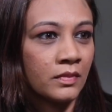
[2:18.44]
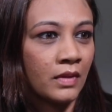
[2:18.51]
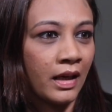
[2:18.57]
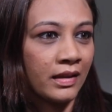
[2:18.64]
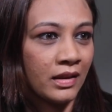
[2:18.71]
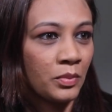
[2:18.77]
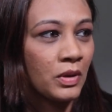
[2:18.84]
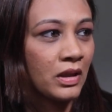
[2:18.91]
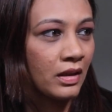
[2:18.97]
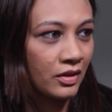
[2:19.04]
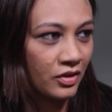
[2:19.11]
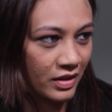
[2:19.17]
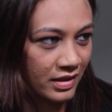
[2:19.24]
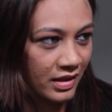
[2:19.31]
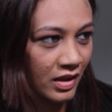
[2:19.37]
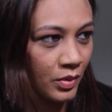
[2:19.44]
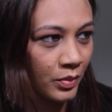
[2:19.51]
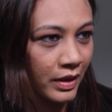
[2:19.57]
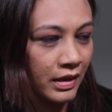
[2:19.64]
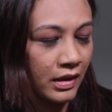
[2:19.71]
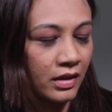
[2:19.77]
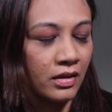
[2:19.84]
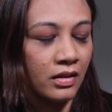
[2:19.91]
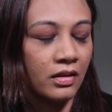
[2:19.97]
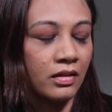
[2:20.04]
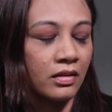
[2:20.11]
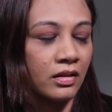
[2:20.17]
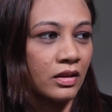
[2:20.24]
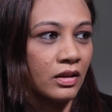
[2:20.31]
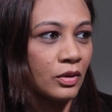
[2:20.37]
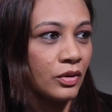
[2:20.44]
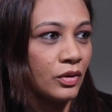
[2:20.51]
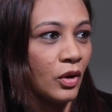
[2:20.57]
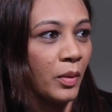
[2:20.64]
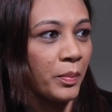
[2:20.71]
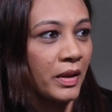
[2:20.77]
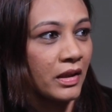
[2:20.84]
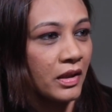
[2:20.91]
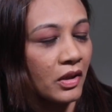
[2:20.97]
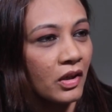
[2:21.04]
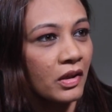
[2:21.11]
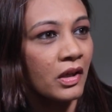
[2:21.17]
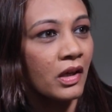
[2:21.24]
I think we are addressing a very good topic here.